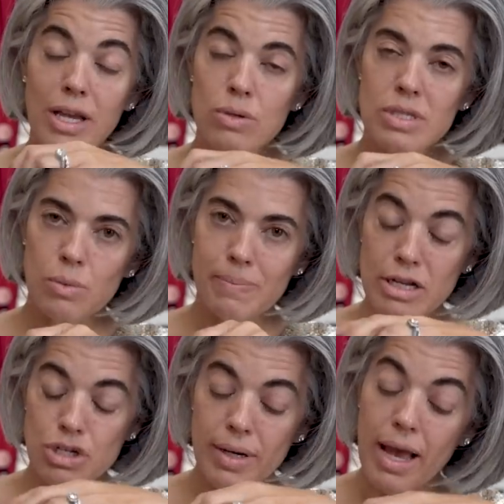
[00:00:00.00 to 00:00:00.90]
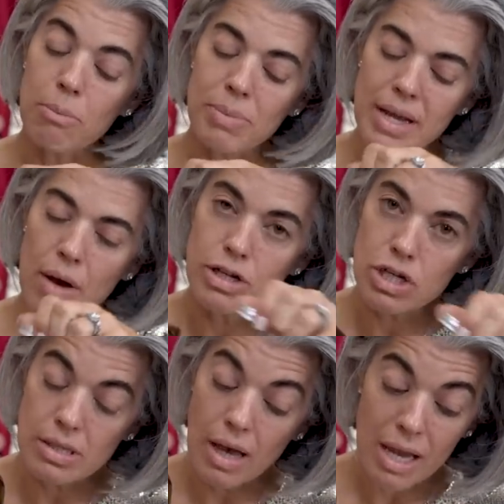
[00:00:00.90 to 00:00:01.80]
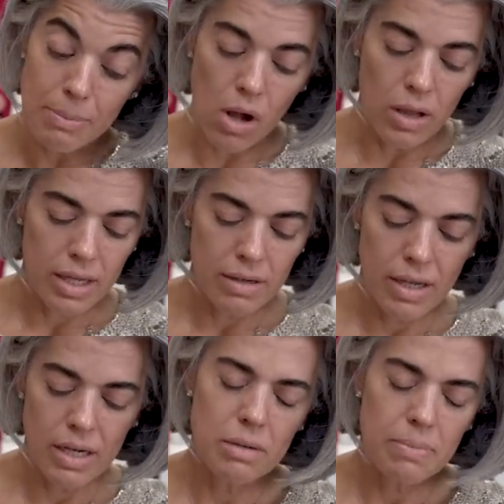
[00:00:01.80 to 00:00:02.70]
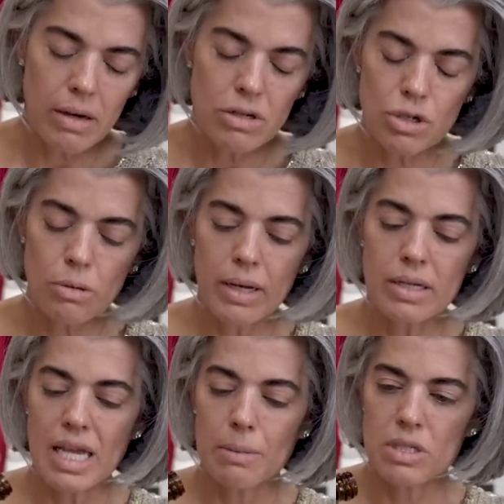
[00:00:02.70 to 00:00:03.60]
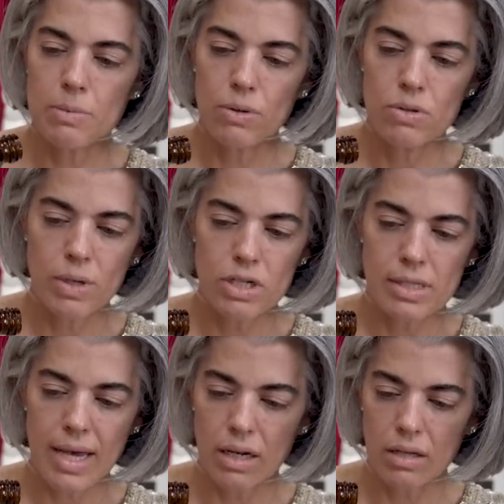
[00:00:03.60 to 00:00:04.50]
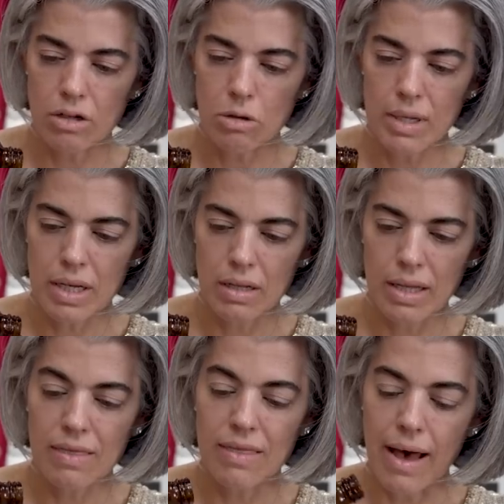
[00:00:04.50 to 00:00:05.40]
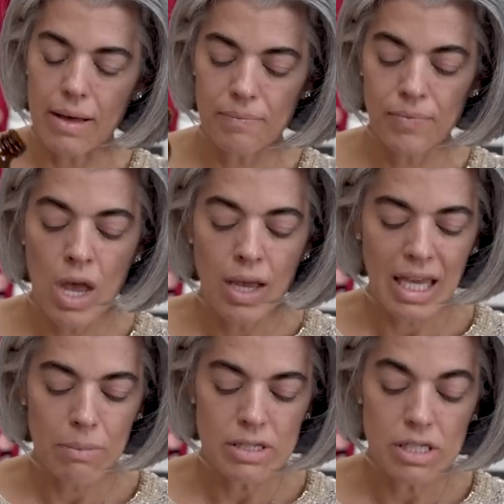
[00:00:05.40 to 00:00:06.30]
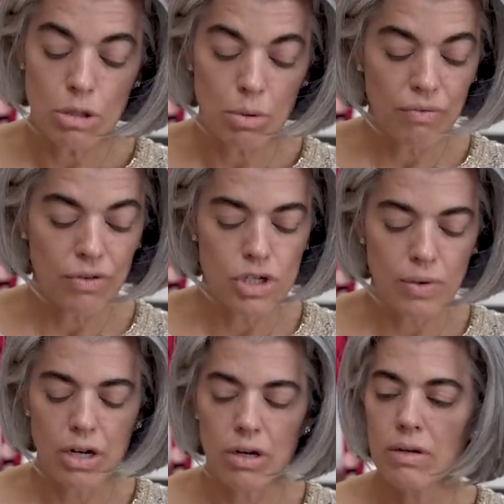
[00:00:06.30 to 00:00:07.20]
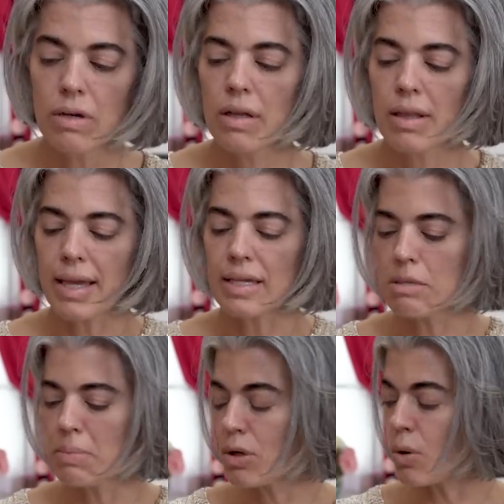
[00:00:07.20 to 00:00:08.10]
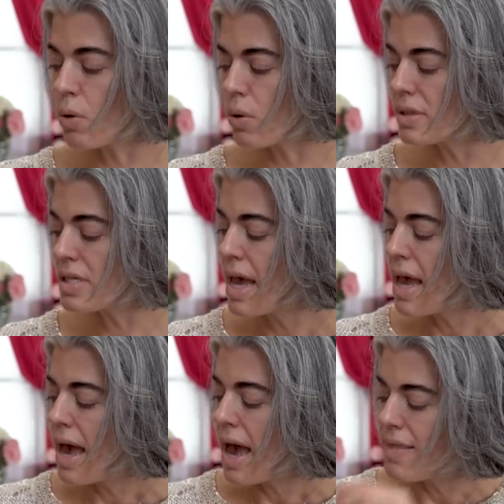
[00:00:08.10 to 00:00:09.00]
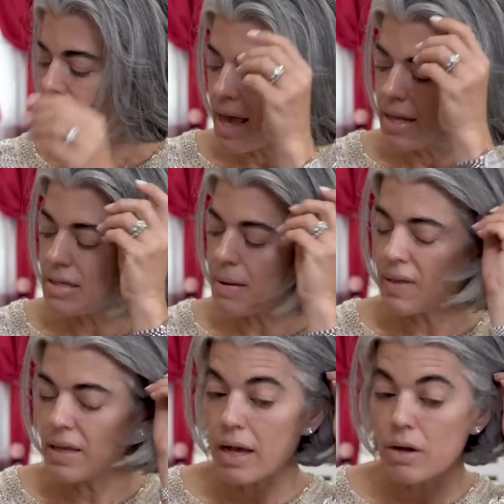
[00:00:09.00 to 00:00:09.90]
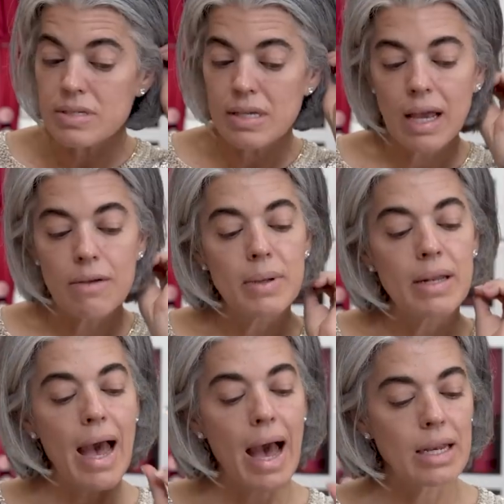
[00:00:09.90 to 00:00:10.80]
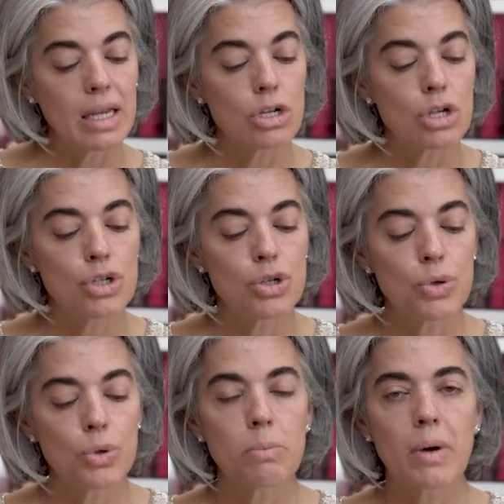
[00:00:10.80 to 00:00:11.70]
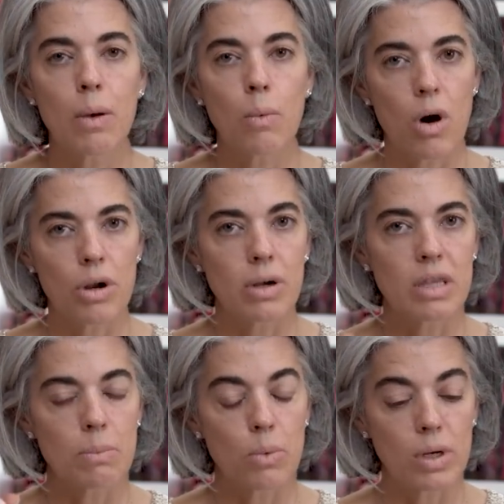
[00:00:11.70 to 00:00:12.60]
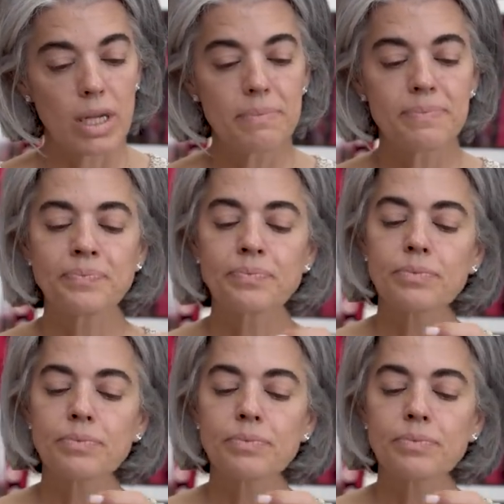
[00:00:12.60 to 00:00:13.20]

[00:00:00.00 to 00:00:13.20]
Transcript: I used to measure it out, but now I just eyeball it, and I do about a tablespoon, so I just add a little bit in like that. Keep this in the refrigerator. I like it to be cold. And then something else that I've been adding to my water in the morning